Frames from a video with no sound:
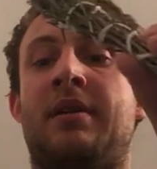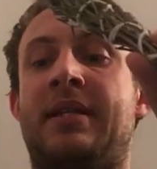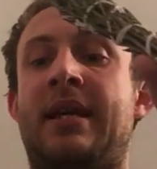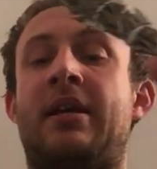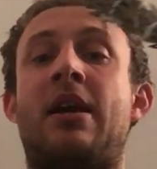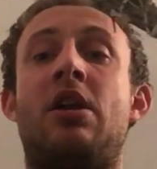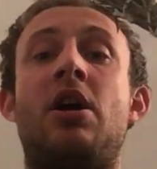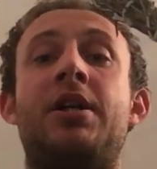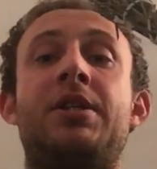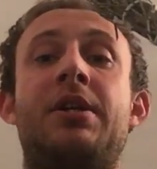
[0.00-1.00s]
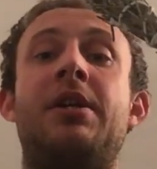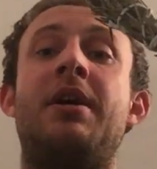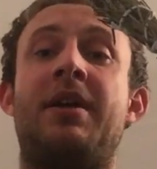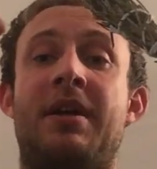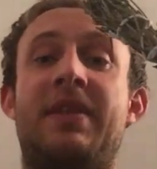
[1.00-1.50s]
Take a lighter.
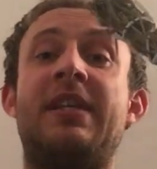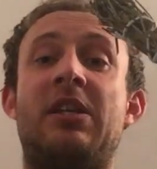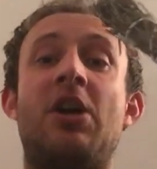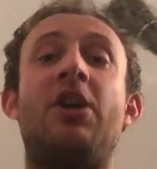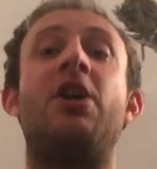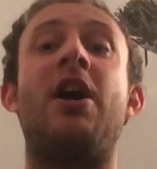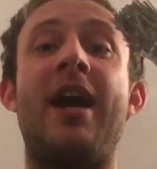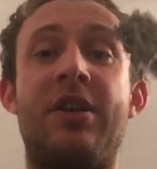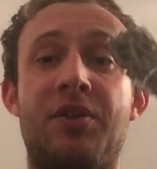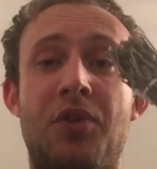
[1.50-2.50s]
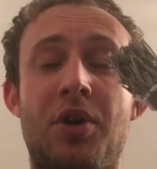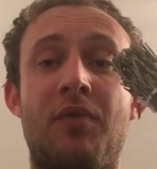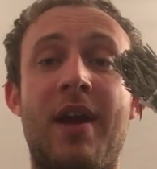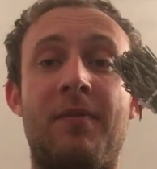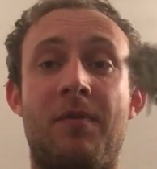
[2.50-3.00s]
This lighter I had to root
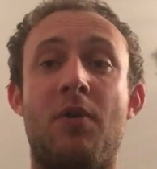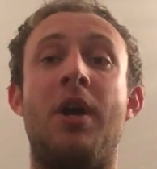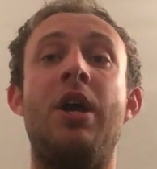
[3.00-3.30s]
around for